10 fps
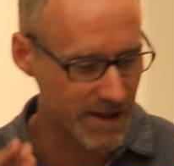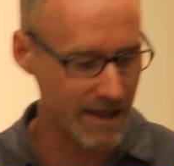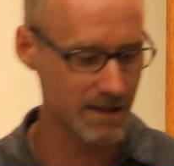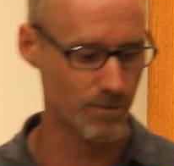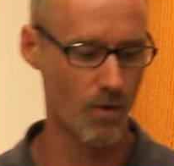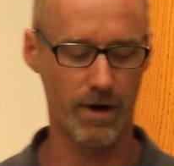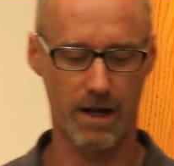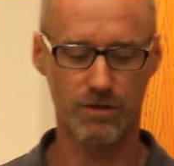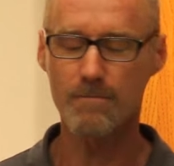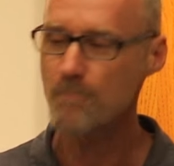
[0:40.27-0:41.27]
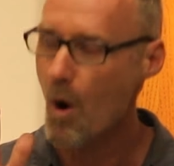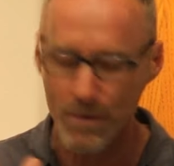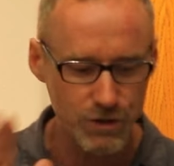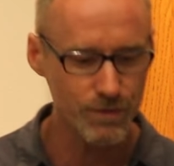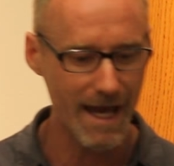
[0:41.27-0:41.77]
thing in the morning, the
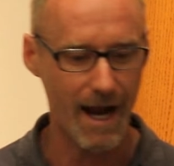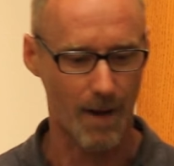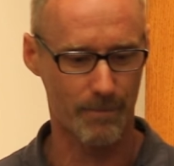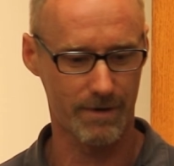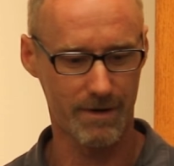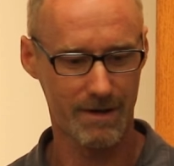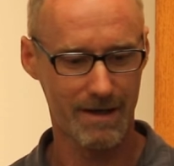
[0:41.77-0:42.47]
moment you get up.